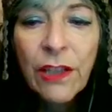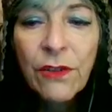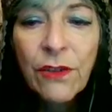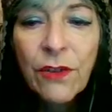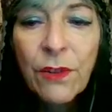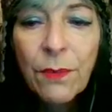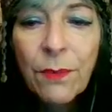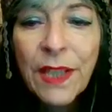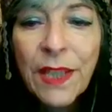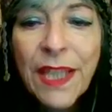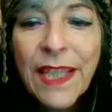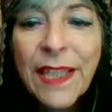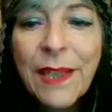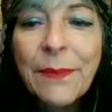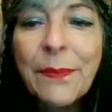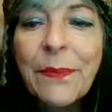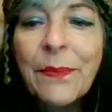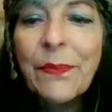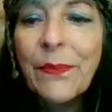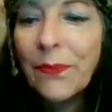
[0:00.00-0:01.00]
out to play.
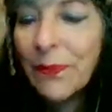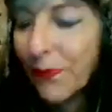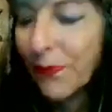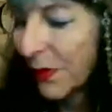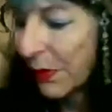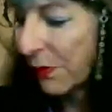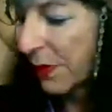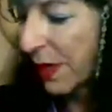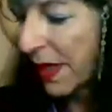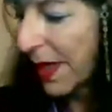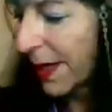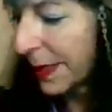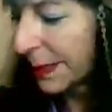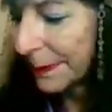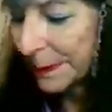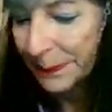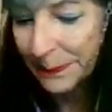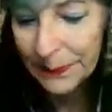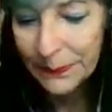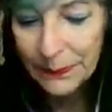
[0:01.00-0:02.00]
Okay.
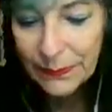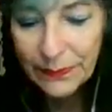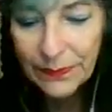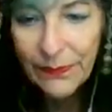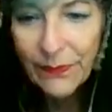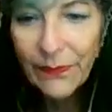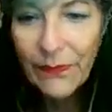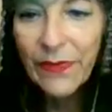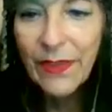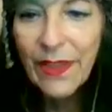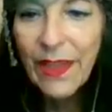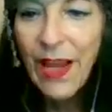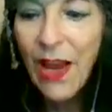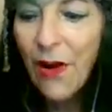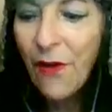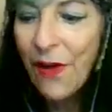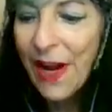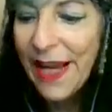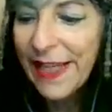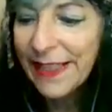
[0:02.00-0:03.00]

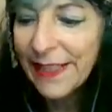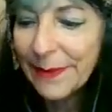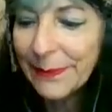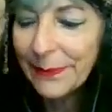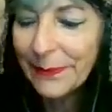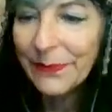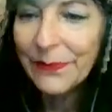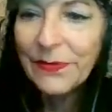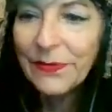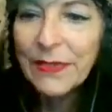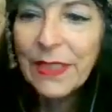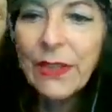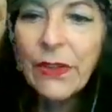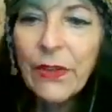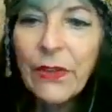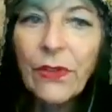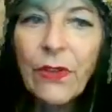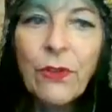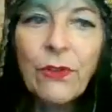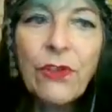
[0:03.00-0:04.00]
All right.
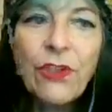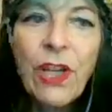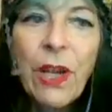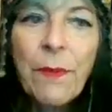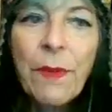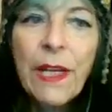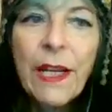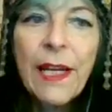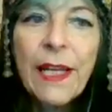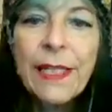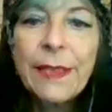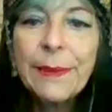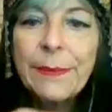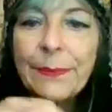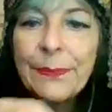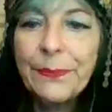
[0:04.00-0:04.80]
So Gemini.